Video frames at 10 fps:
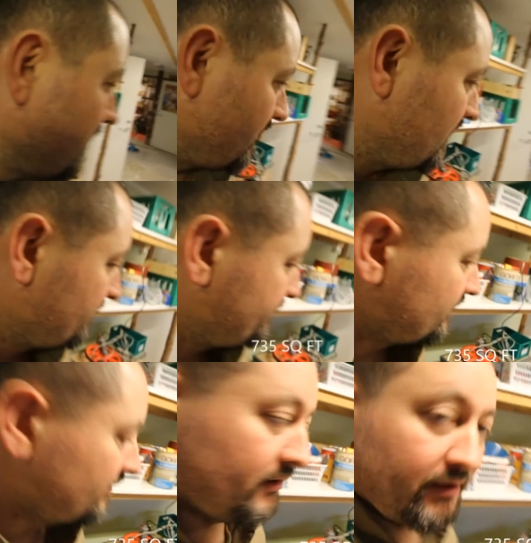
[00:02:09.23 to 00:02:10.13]
I have
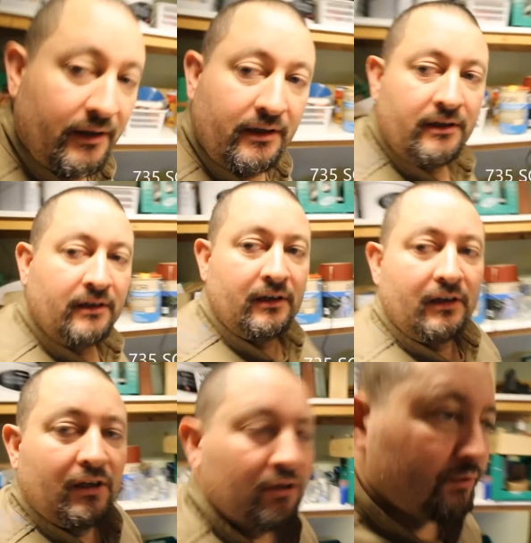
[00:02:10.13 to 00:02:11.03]
been
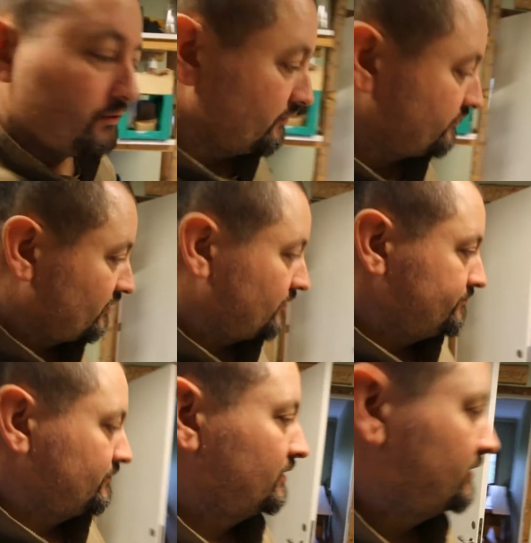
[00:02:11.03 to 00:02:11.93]
doing some.